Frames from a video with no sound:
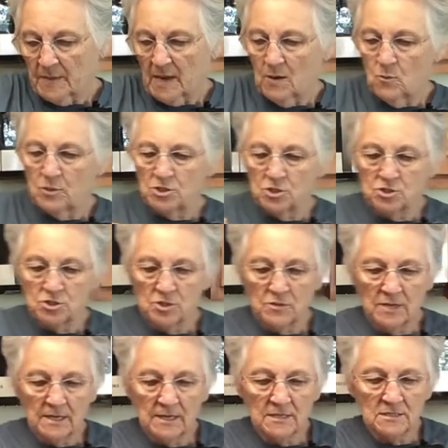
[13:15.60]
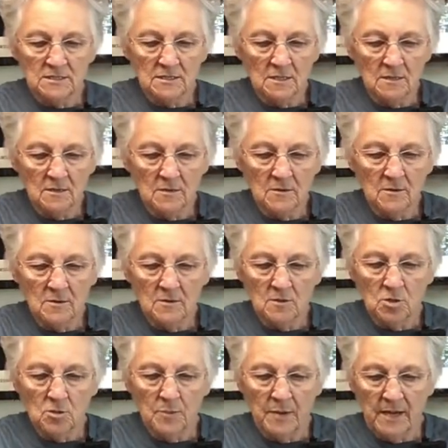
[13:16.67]
And when you do this,
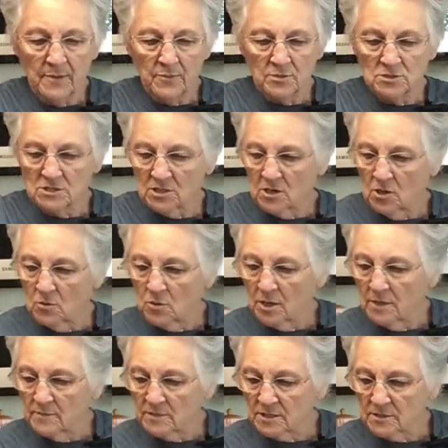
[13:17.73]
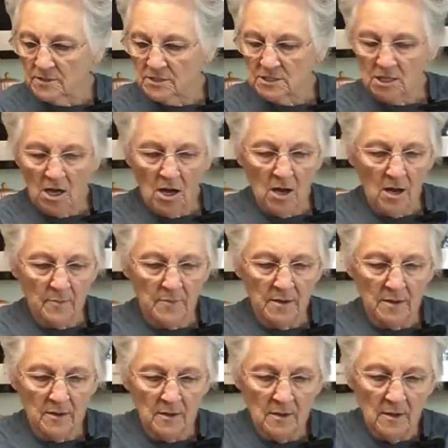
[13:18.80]
your peppers are going to come to the top
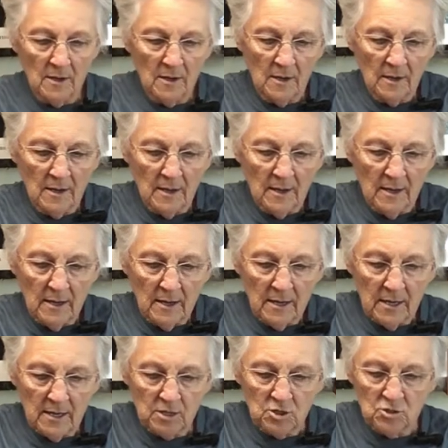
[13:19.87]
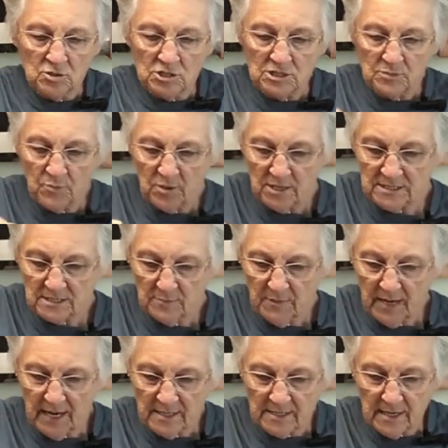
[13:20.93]
and you just press them
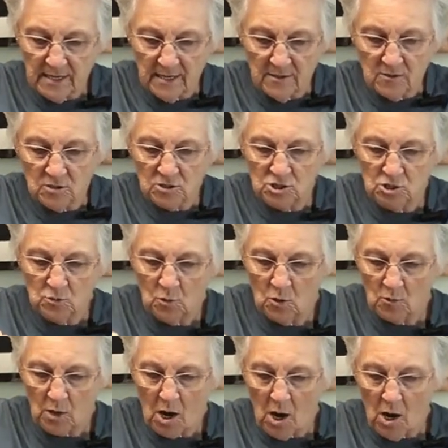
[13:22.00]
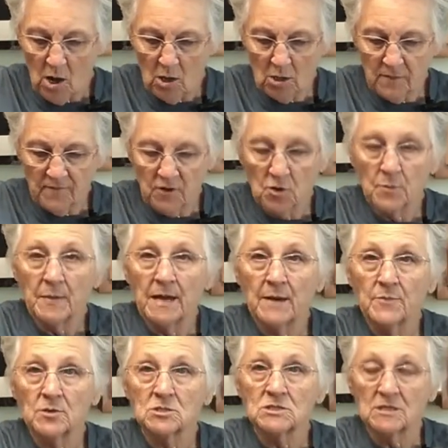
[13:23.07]
back down because you want all of your
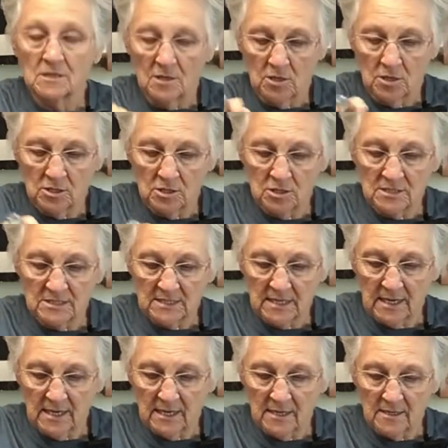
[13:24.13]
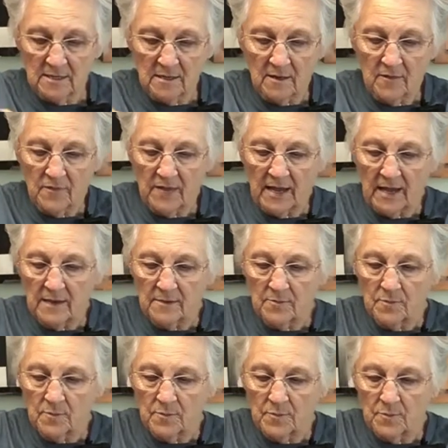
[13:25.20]
peppers and onions in that
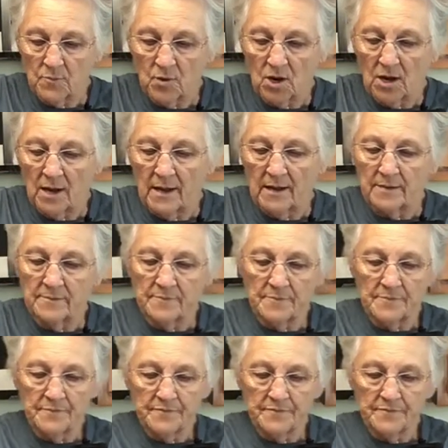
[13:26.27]
brine.